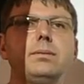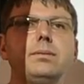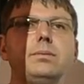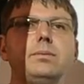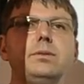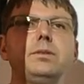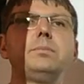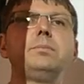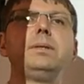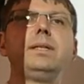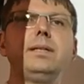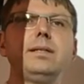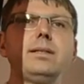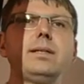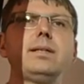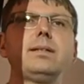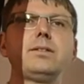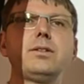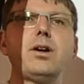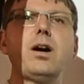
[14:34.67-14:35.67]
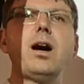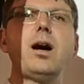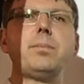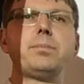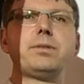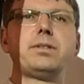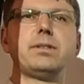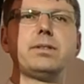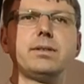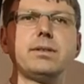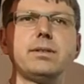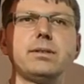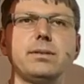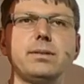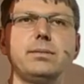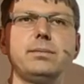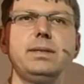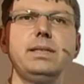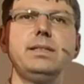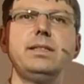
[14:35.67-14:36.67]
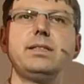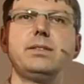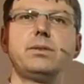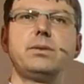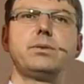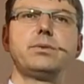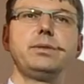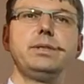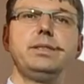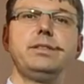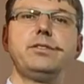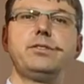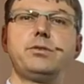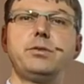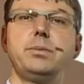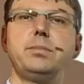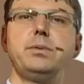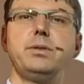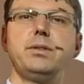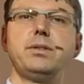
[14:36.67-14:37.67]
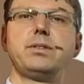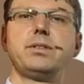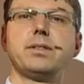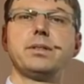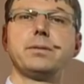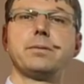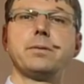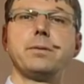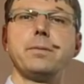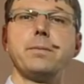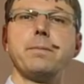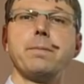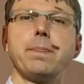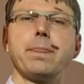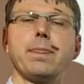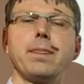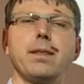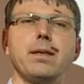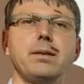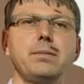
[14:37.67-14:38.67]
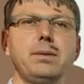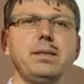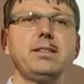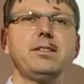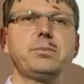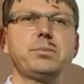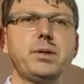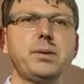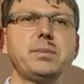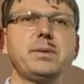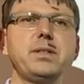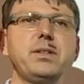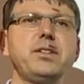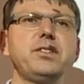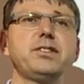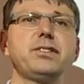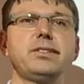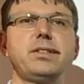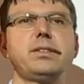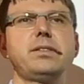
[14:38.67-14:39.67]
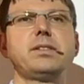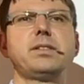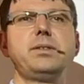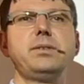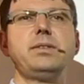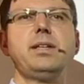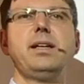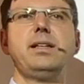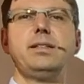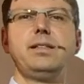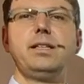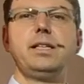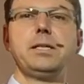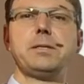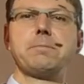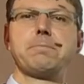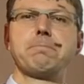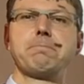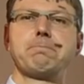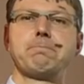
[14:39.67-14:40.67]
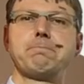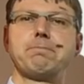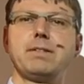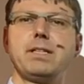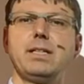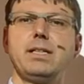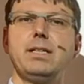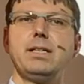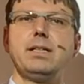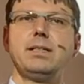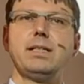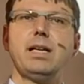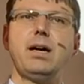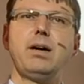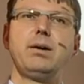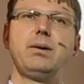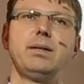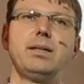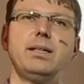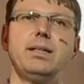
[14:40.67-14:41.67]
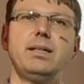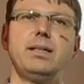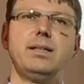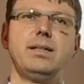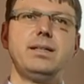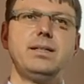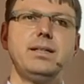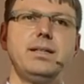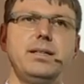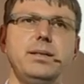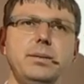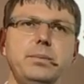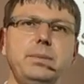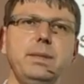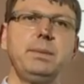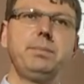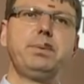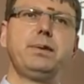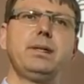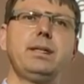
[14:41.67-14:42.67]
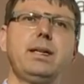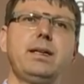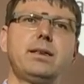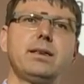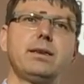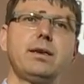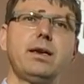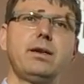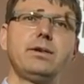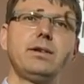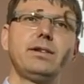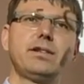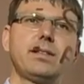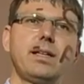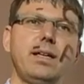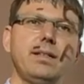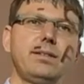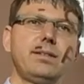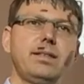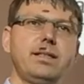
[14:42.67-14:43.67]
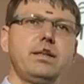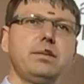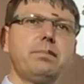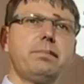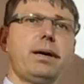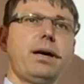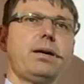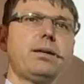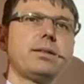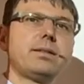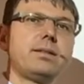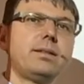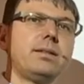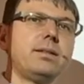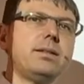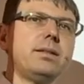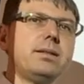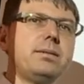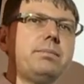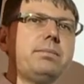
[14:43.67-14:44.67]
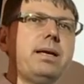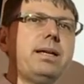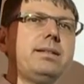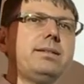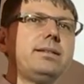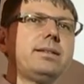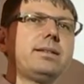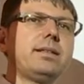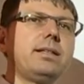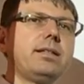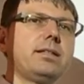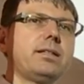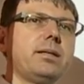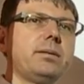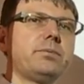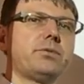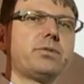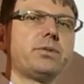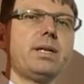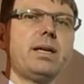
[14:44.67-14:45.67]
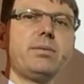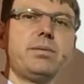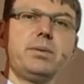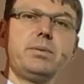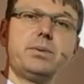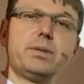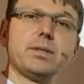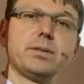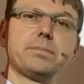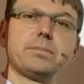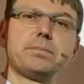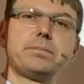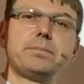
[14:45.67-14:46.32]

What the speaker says: would be another option, leading to redistribution, but it's probably also not a good idea. Now, people are now discussing about basic income for everyone.